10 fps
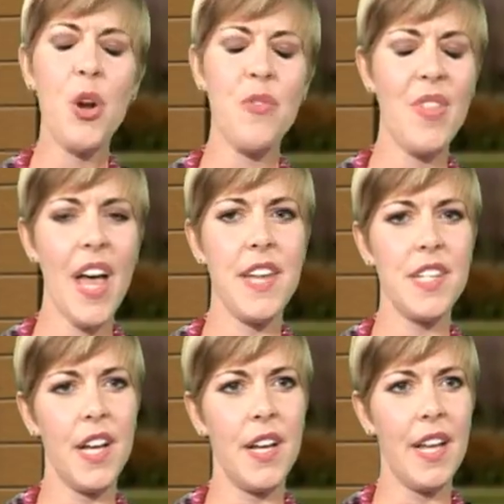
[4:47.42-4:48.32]
of
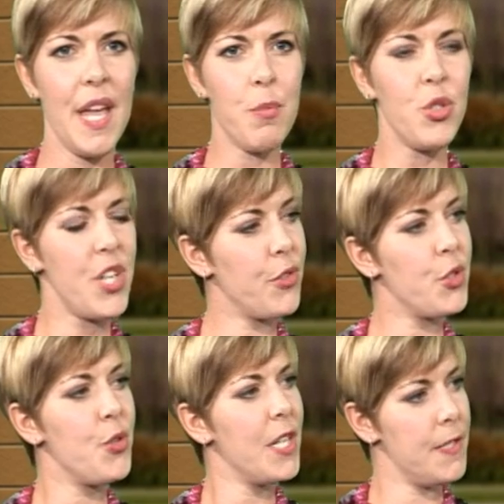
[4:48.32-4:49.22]
that animal
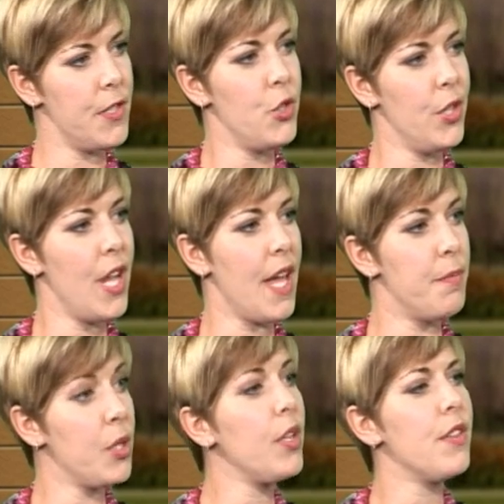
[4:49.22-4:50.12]
shelter transition
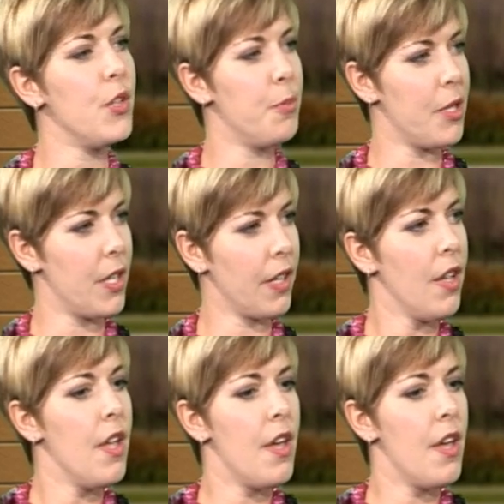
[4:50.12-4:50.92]
and building the new building,